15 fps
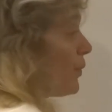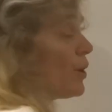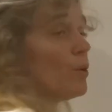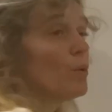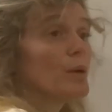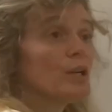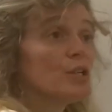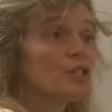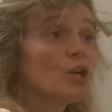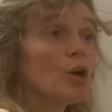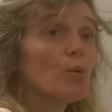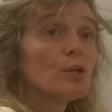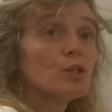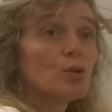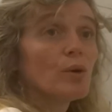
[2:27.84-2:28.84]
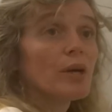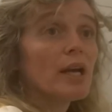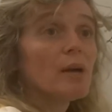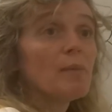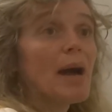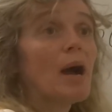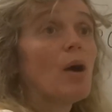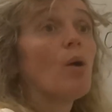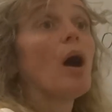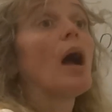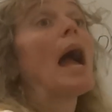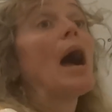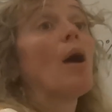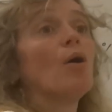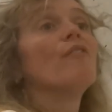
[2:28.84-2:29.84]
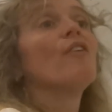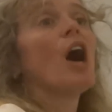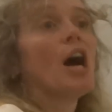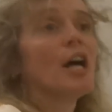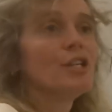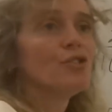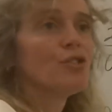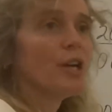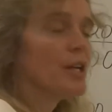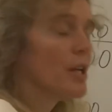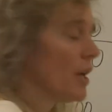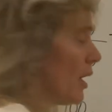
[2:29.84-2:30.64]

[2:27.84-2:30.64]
we always know we're talking about out of 100.